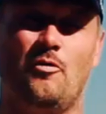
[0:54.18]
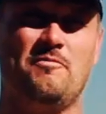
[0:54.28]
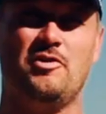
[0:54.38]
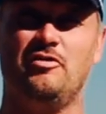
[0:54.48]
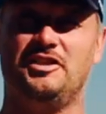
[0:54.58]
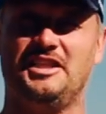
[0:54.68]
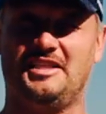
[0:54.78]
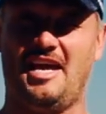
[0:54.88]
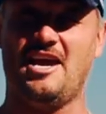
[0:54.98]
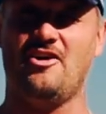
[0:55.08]
We've been using
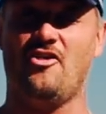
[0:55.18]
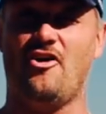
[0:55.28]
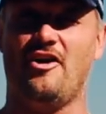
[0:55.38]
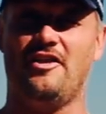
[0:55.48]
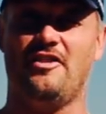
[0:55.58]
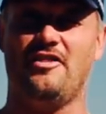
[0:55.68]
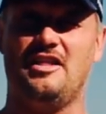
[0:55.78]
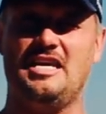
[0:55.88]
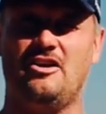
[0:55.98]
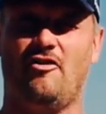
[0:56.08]
scale
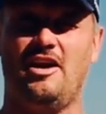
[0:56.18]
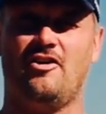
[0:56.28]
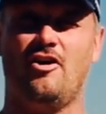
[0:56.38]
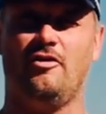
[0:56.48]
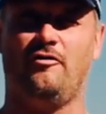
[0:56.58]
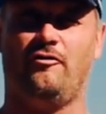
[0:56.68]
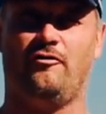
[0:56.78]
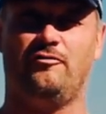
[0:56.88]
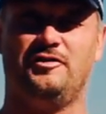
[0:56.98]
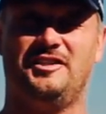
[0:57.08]
on the grain cart
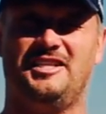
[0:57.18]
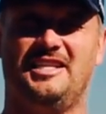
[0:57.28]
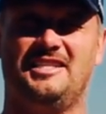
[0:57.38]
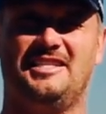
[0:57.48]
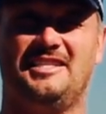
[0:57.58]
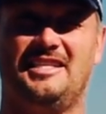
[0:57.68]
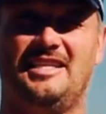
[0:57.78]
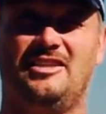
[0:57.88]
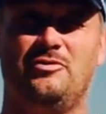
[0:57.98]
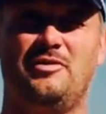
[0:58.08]
since
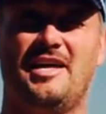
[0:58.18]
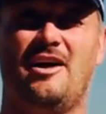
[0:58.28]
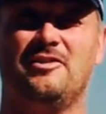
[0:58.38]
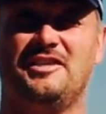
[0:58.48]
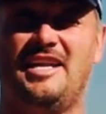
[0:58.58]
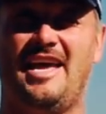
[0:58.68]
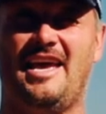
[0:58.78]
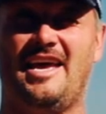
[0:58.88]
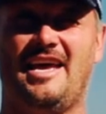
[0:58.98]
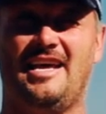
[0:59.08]

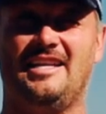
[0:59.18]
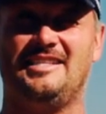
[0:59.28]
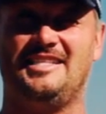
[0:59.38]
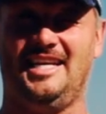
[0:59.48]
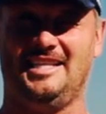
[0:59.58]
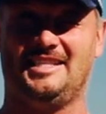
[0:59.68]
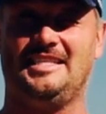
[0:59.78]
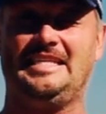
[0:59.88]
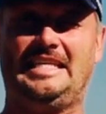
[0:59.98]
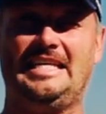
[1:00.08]

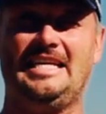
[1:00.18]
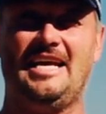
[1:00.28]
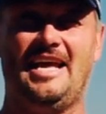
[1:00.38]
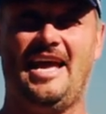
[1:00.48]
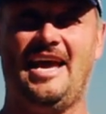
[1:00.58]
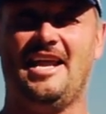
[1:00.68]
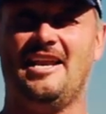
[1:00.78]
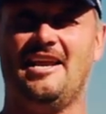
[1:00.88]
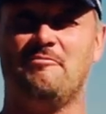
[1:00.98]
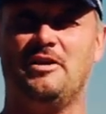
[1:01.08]
2006 and
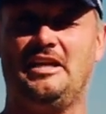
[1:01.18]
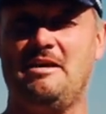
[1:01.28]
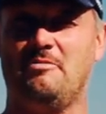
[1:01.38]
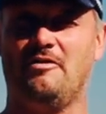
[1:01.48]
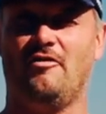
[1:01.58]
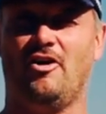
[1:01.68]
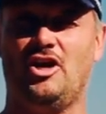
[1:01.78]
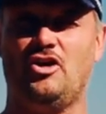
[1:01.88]
have been keeping very